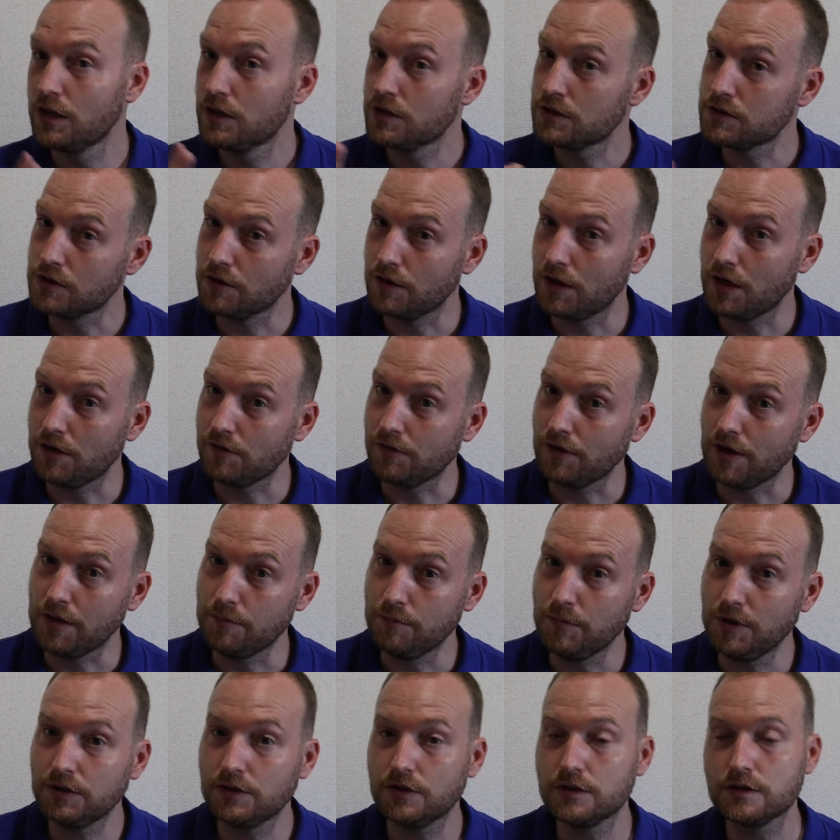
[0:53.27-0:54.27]
Some have
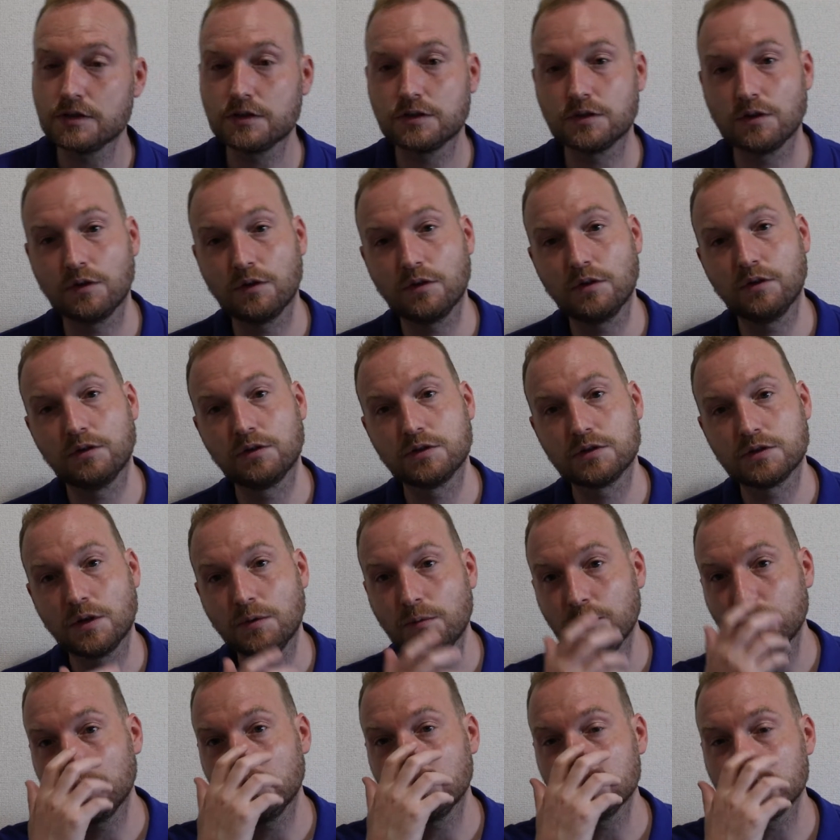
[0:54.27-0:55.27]
light meters,
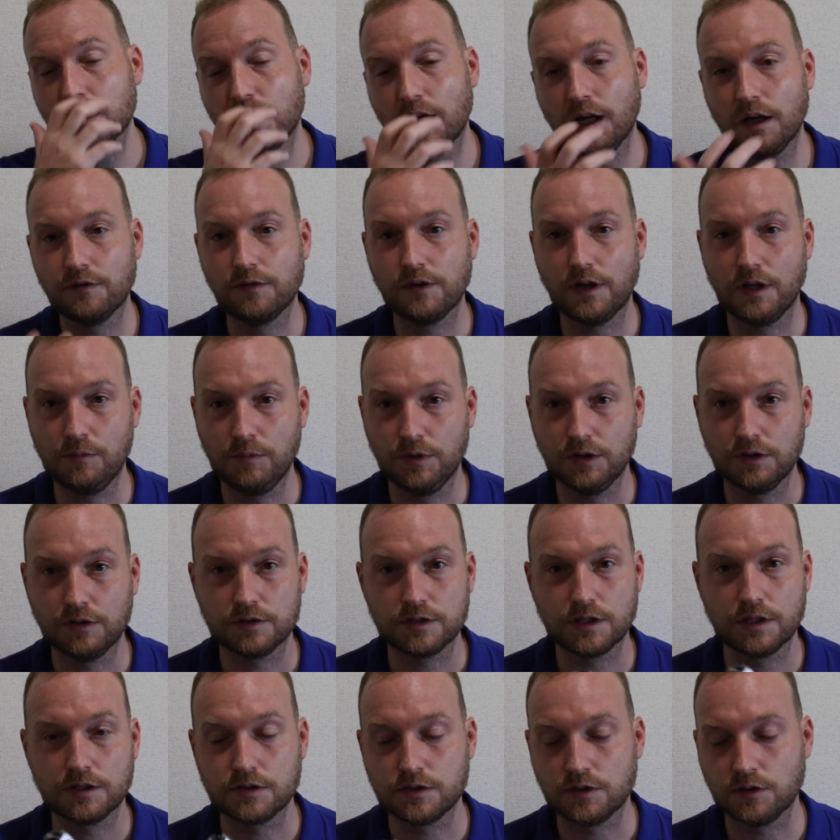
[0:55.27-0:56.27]
some doesn't have light
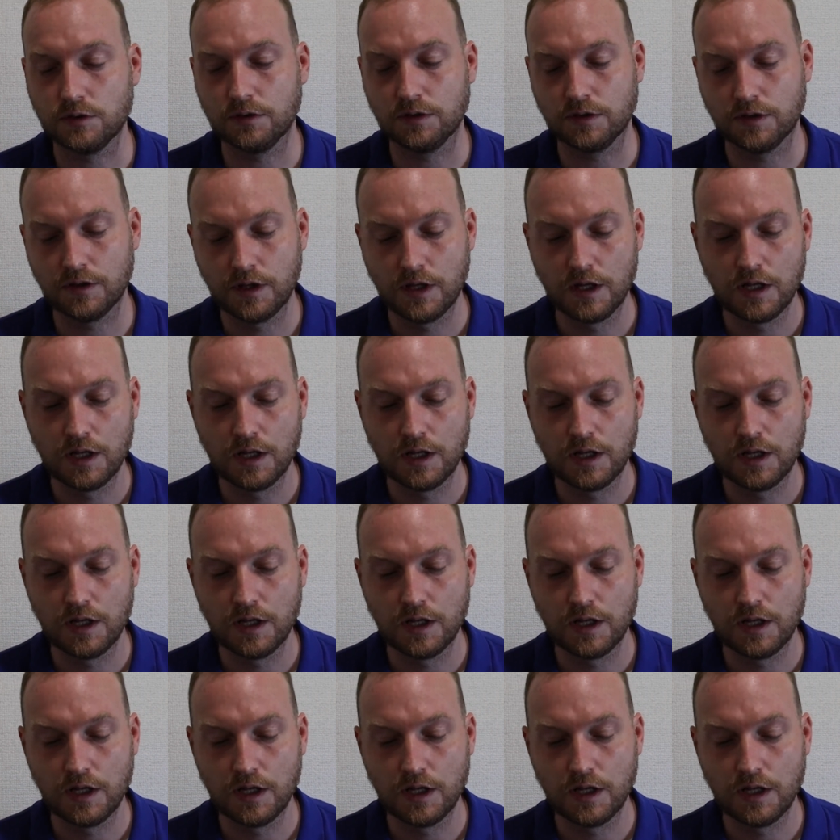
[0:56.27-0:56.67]
meters, and so on.